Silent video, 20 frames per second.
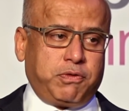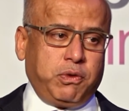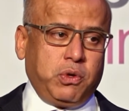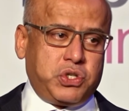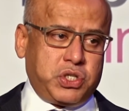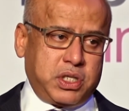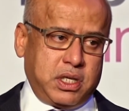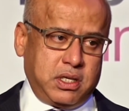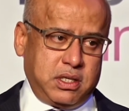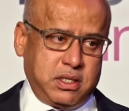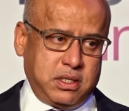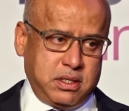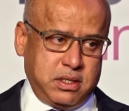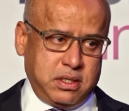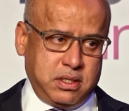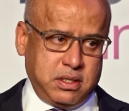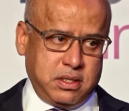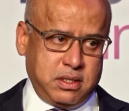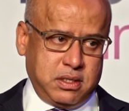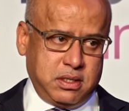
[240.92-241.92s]
future
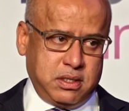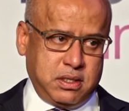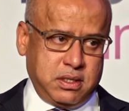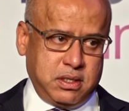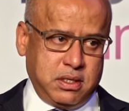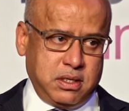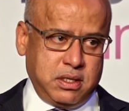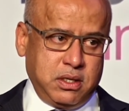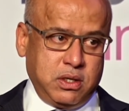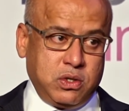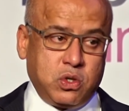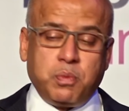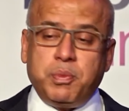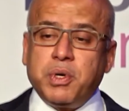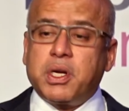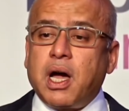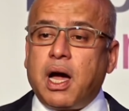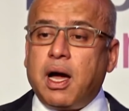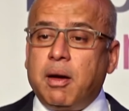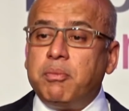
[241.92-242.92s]
to
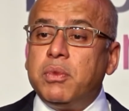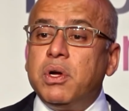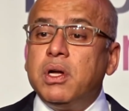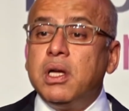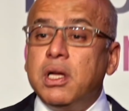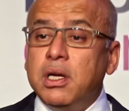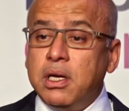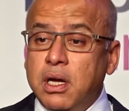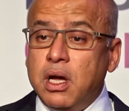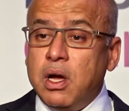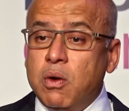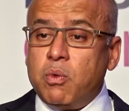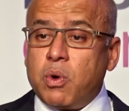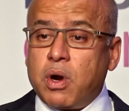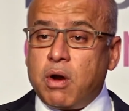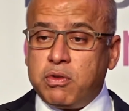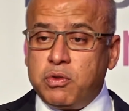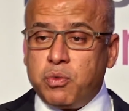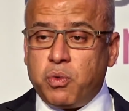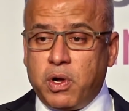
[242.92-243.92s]
become one
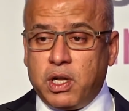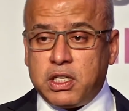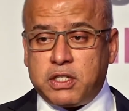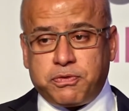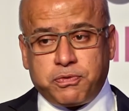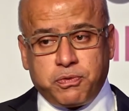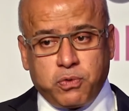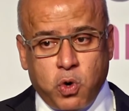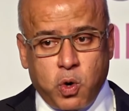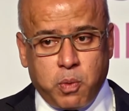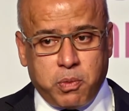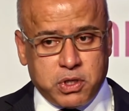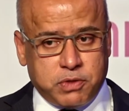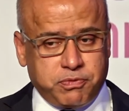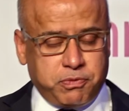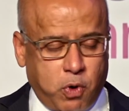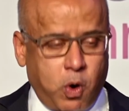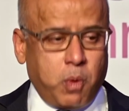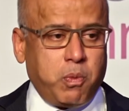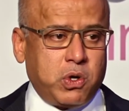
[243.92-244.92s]
of the world's foremost,
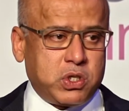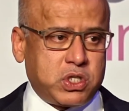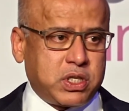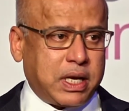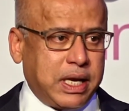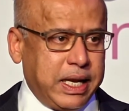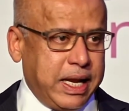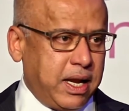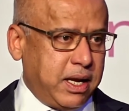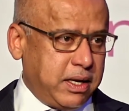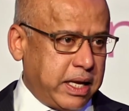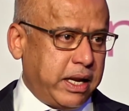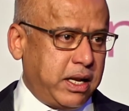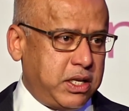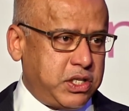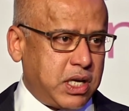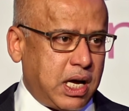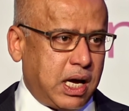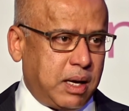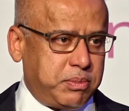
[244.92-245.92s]
foremost clean
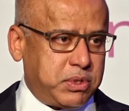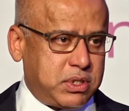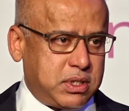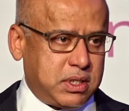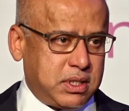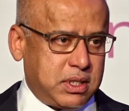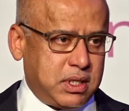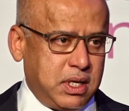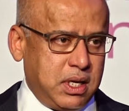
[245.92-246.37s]
energy hubs,